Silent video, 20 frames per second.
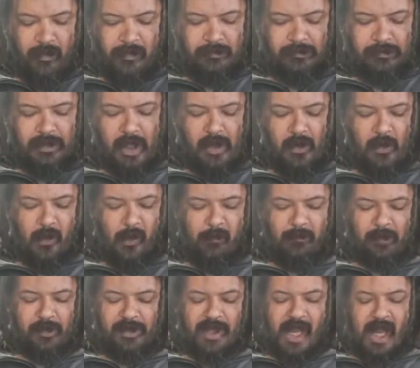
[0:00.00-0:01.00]
And over
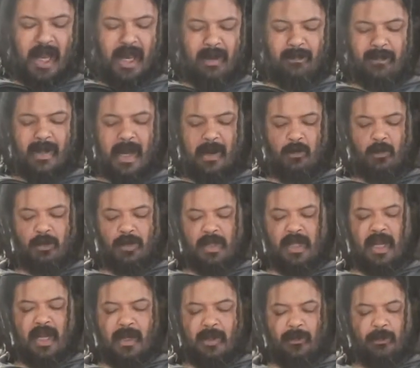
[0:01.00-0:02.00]
time, that will
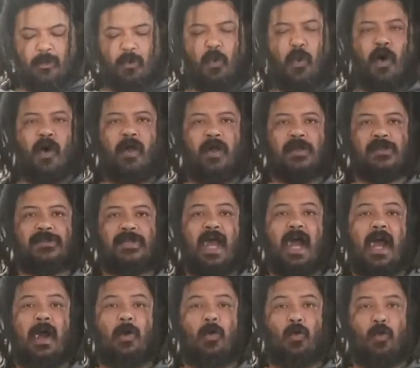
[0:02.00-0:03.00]
kick the walls
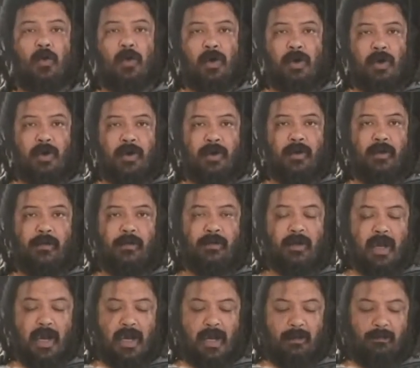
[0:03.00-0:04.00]
outward,
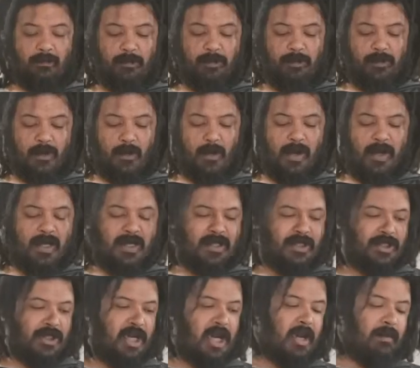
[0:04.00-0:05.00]
growing in
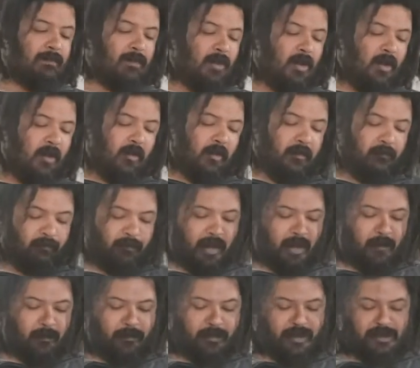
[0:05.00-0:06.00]
shape.
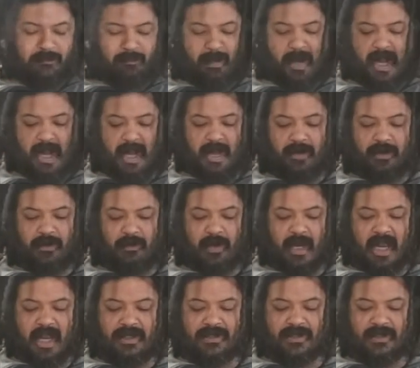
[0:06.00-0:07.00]
Now this pot,
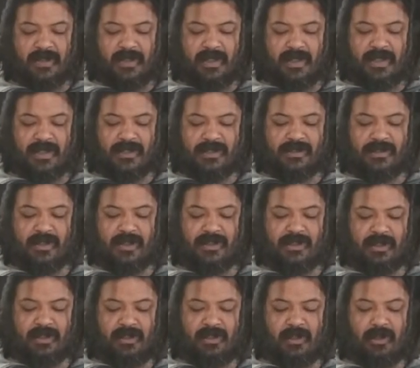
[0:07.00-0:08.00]
as it is a
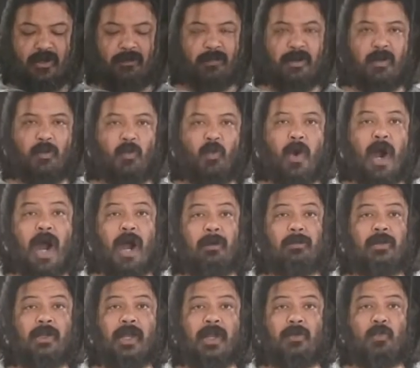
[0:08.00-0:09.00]
little bit
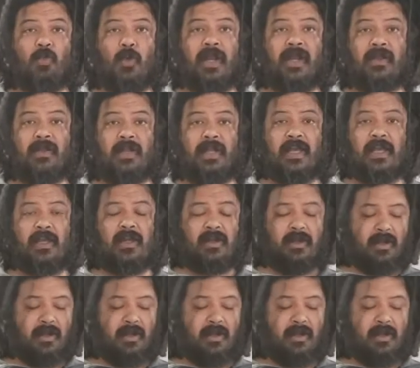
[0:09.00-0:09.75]
wobbly and wiggly.